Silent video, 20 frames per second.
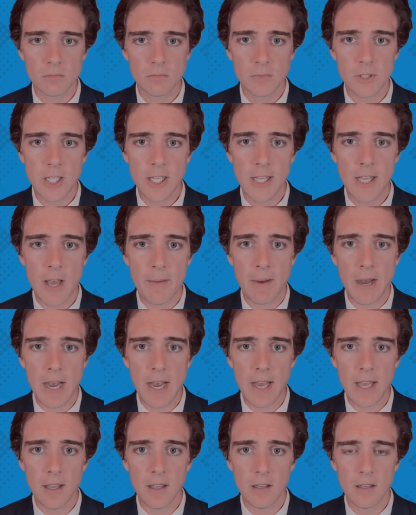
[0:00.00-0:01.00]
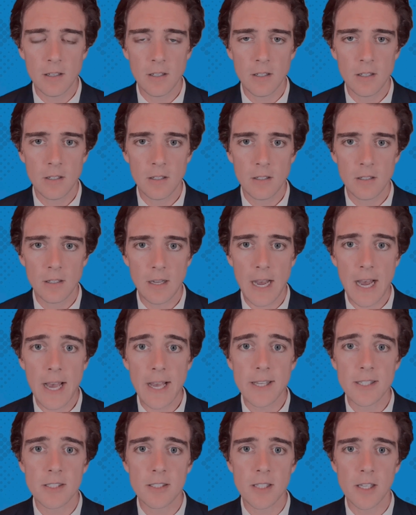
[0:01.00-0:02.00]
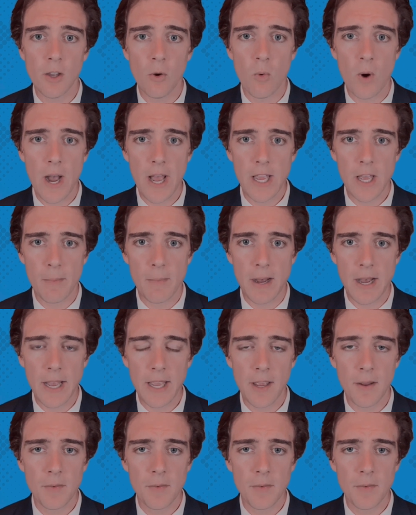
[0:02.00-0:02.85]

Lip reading: TMI, ICYMI,